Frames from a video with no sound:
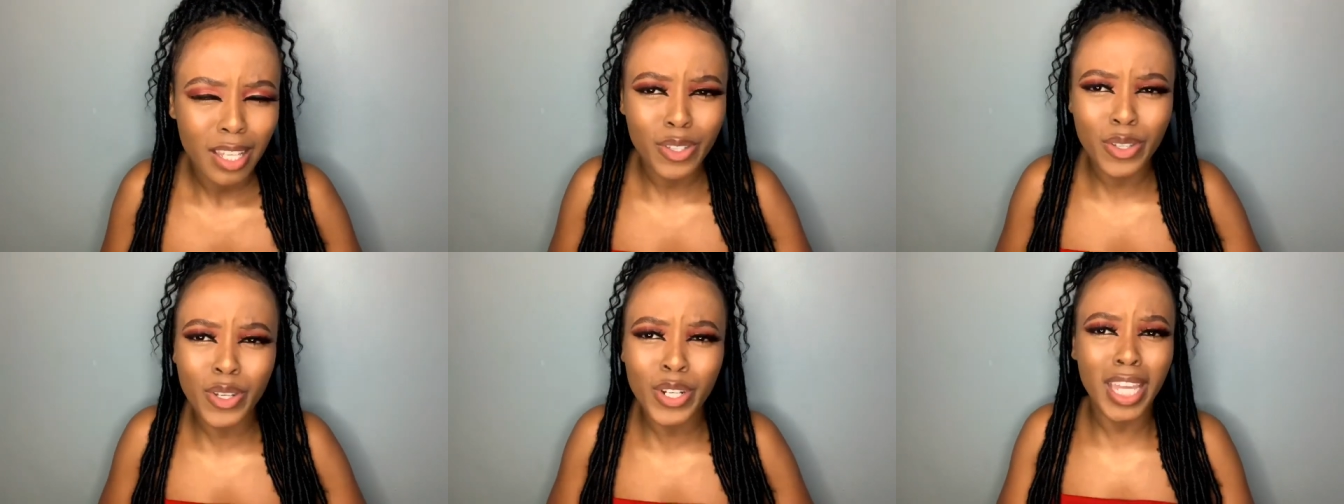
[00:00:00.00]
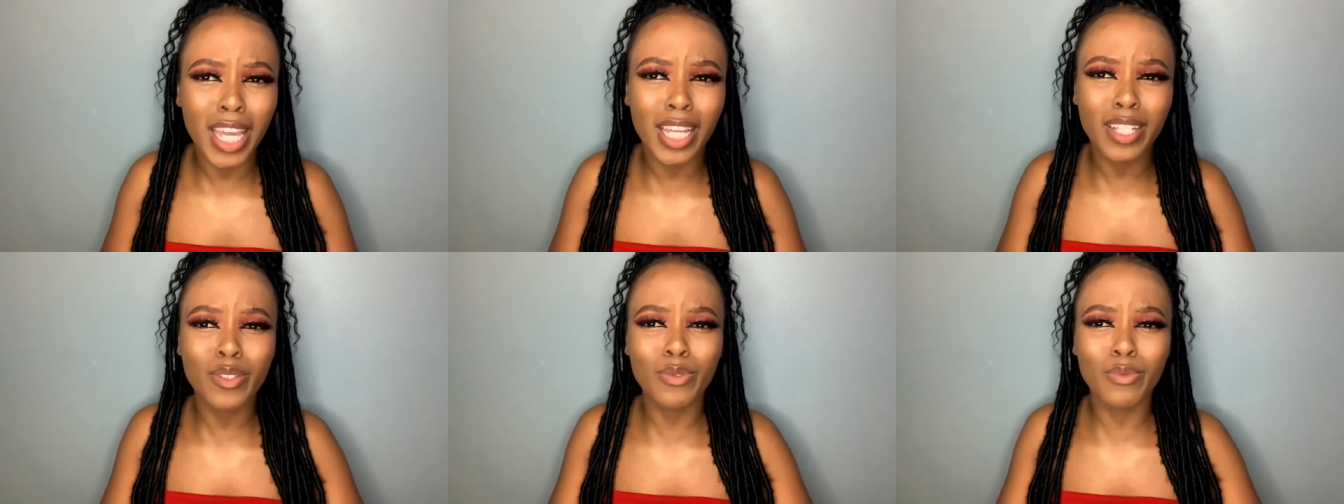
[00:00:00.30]
you
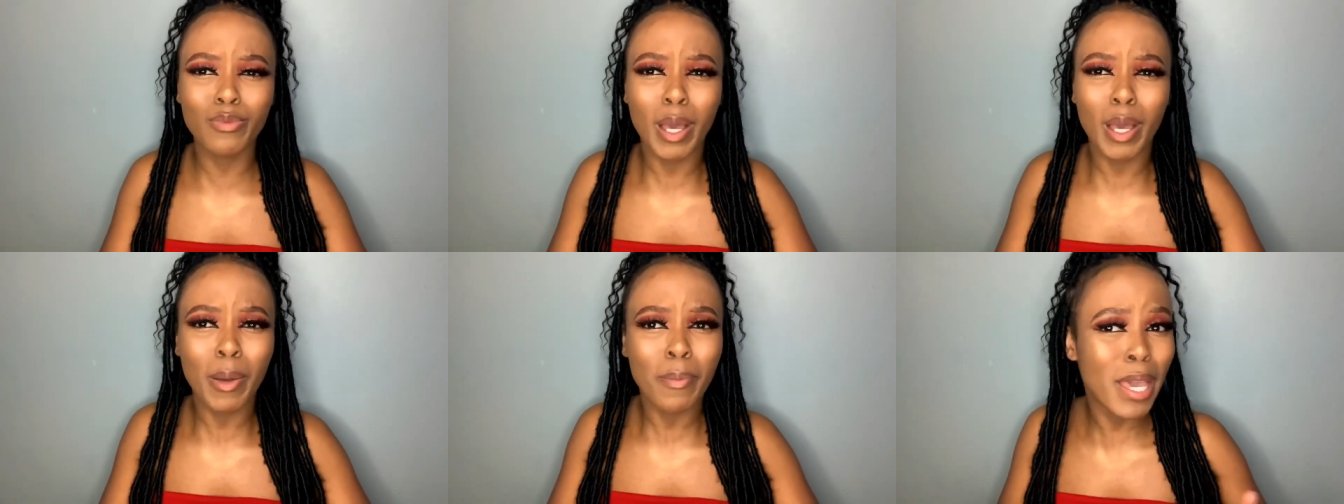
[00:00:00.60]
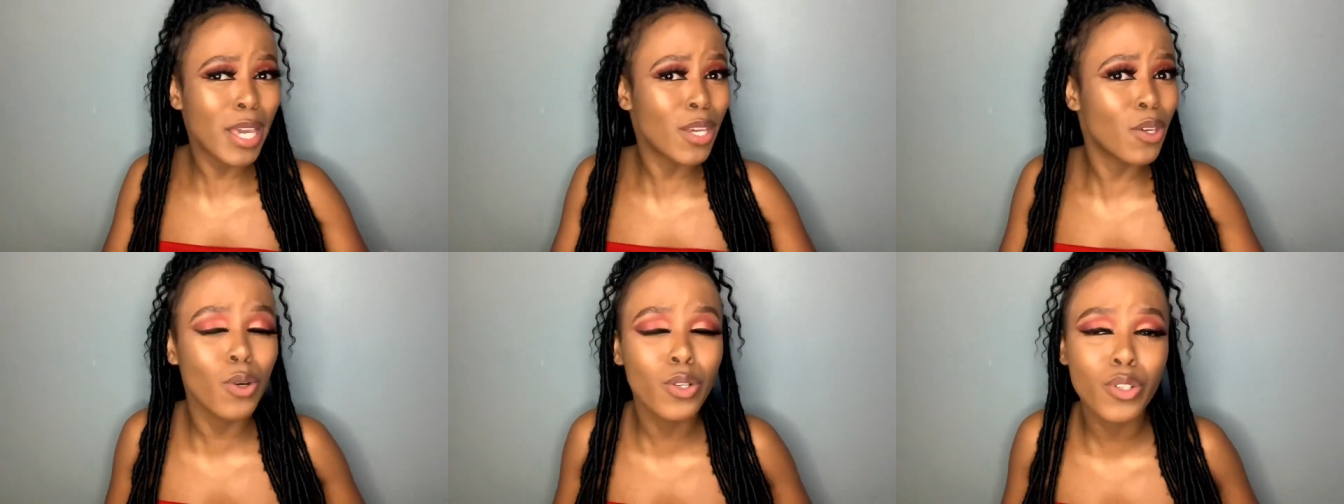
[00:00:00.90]
don't get to
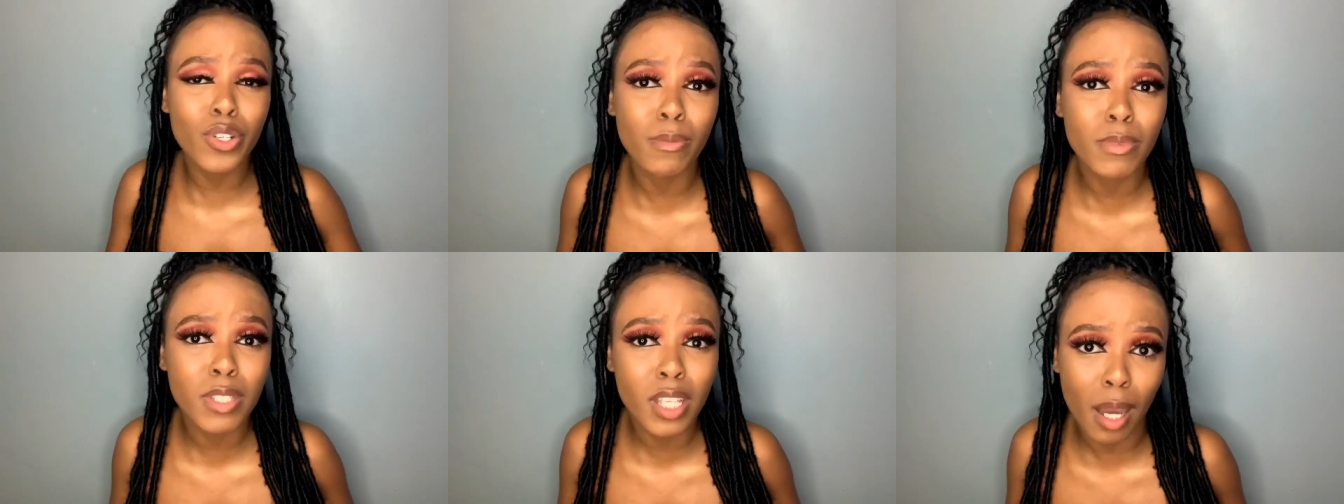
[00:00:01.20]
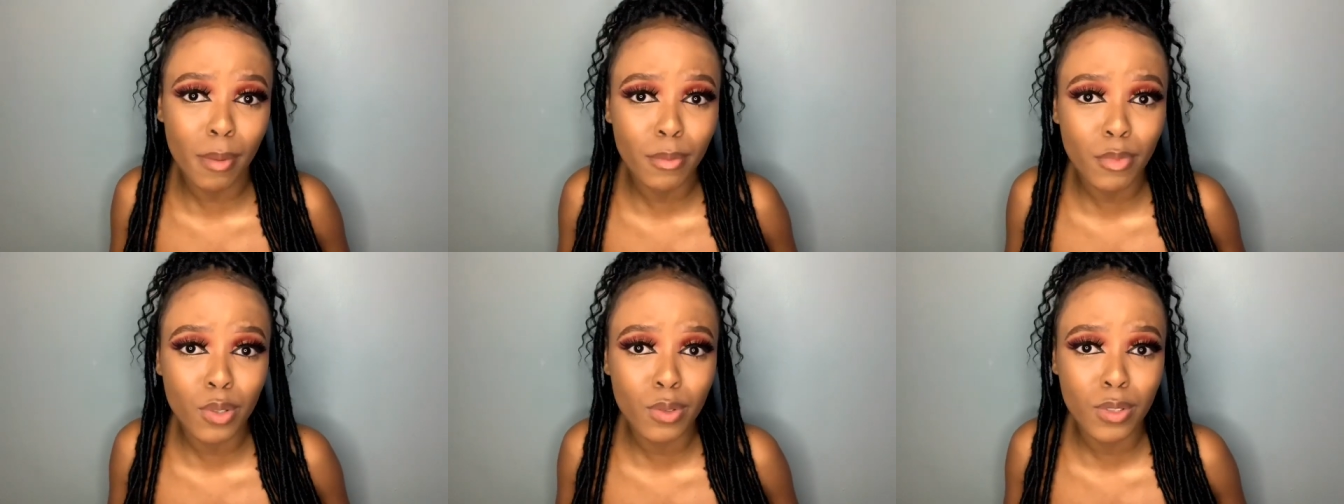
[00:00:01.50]
make your dreams
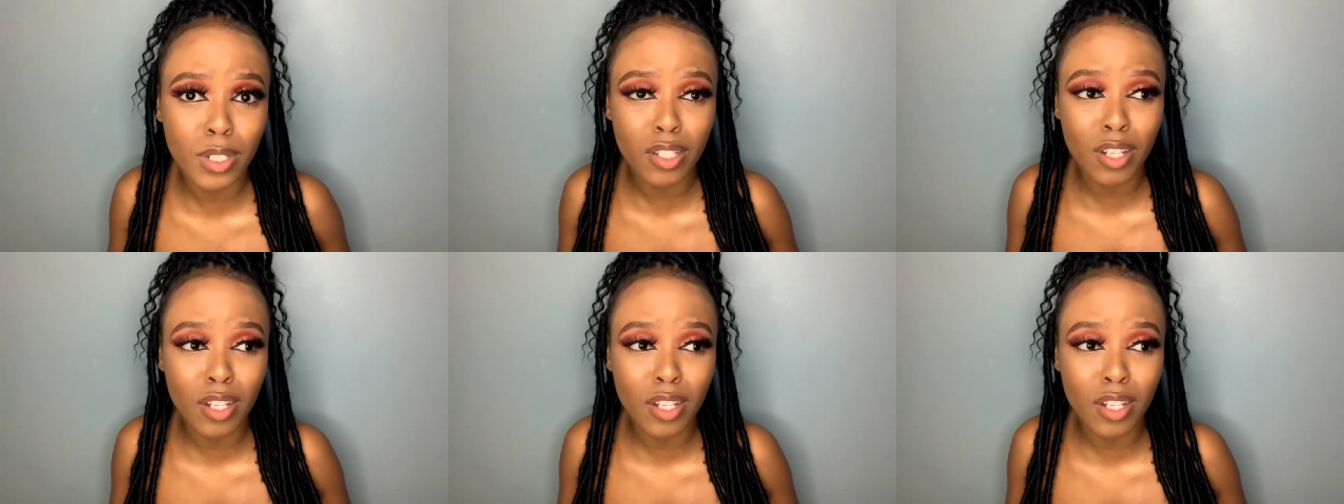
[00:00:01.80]
come true,